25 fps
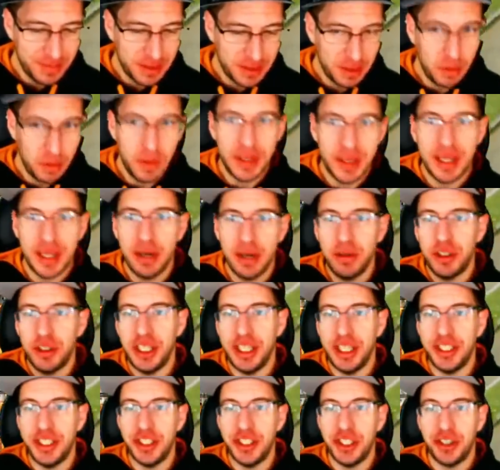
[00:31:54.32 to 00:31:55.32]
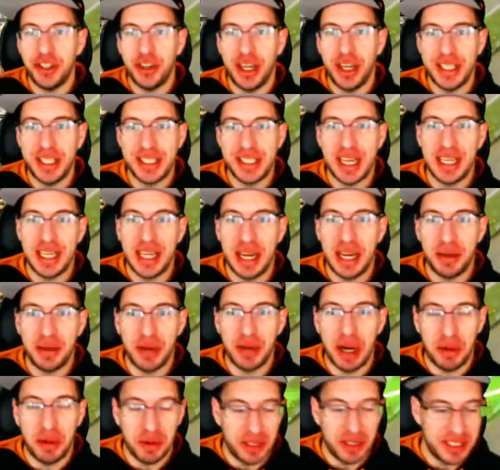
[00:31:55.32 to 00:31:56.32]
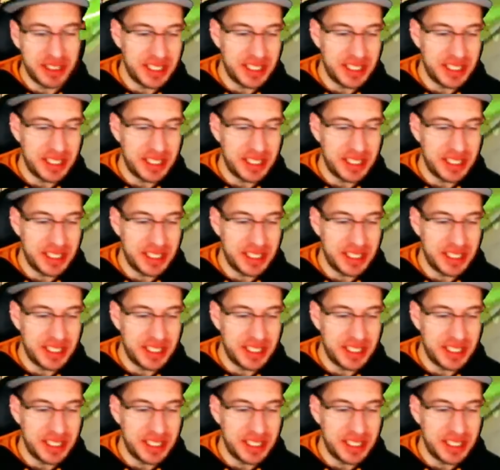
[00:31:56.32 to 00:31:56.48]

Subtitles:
without changing race. I want to